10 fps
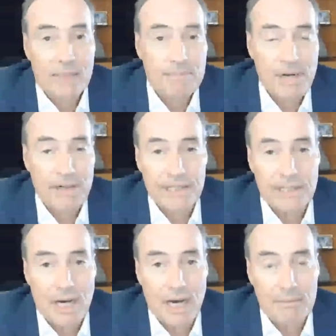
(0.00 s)
compared to
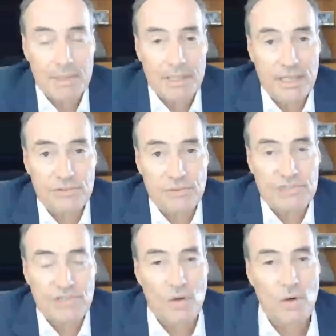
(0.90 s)
the economy in
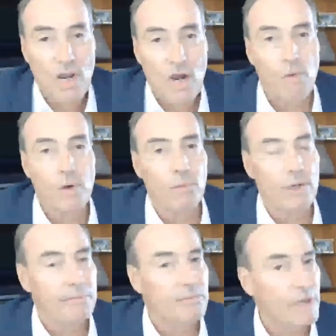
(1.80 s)
history. So we're,
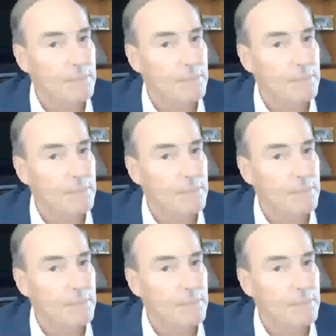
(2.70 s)
we're,